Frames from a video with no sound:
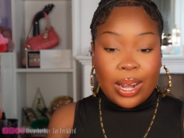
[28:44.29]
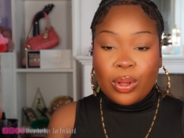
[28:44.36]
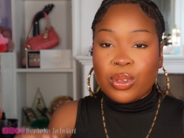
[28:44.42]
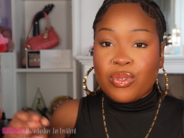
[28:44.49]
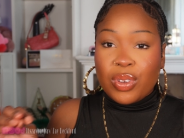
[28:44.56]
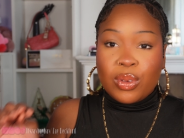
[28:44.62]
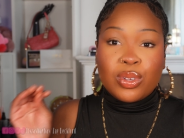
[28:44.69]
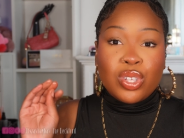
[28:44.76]
I know
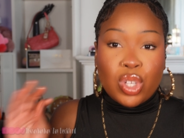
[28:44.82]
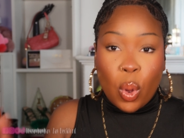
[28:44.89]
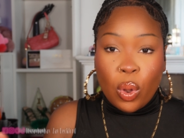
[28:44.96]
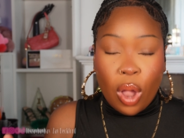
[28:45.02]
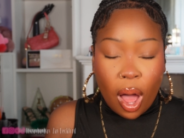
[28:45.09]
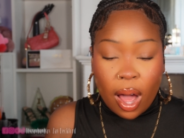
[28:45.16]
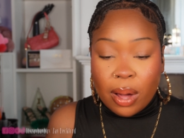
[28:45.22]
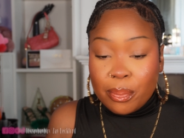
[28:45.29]
this video is so
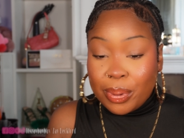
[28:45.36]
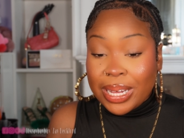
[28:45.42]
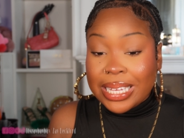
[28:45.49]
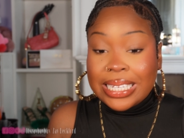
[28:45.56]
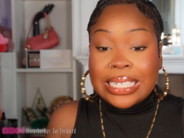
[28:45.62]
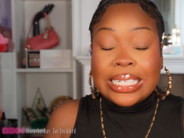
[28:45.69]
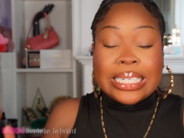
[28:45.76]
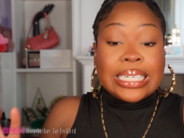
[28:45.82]
long,
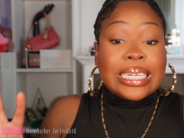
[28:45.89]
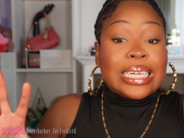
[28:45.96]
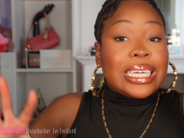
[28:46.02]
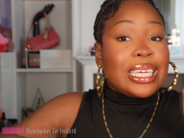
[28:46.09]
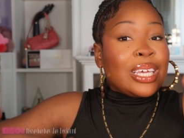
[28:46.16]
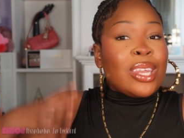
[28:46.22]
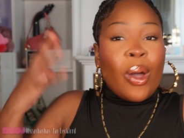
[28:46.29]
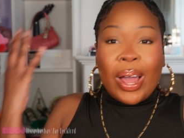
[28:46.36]
but
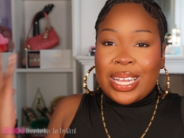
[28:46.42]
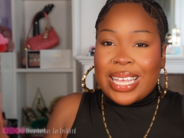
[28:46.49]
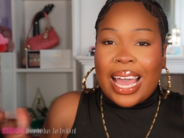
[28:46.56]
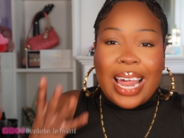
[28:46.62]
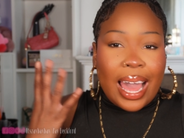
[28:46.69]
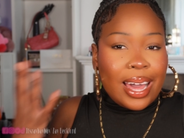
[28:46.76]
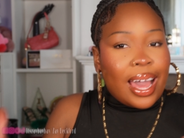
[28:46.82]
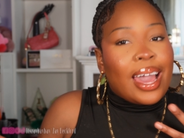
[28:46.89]
you know, I,
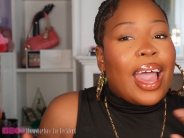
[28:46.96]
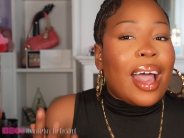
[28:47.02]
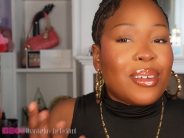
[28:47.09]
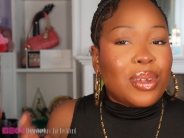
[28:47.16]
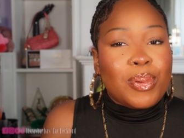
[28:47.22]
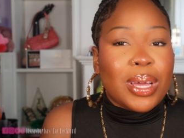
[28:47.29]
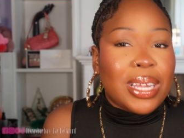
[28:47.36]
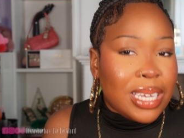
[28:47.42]
I, I had
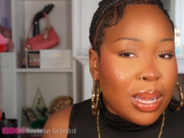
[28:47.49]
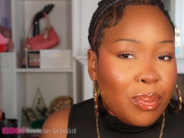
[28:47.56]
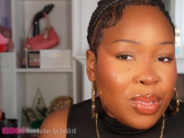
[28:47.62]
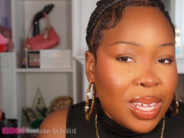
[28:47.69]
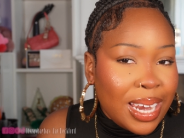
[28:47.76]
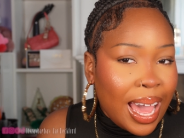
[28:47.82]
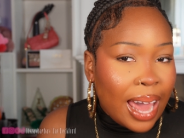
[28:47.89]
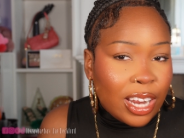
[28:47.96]
to be in depth
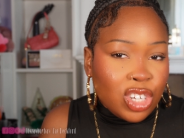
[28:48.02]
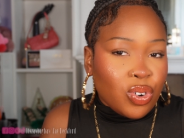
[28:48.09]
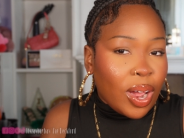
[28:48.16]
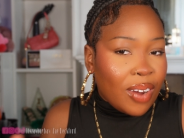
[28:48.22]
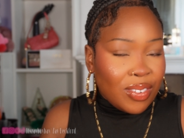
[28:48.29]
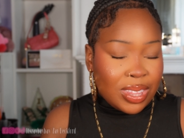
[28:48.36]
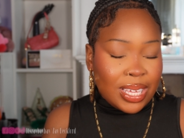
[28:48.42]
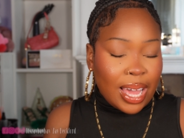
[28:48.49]
and I had to try
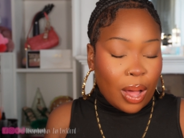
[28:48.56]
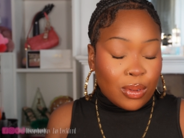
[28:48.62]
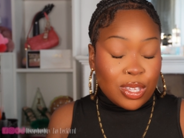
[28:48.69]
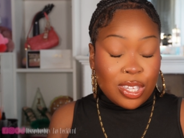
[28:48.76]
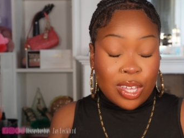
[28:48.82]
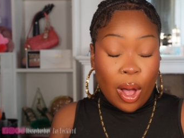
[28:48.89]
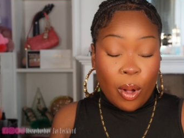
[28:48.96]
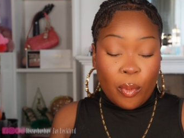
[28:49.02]
everything out.
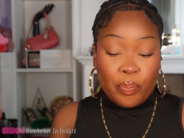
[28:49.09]
So,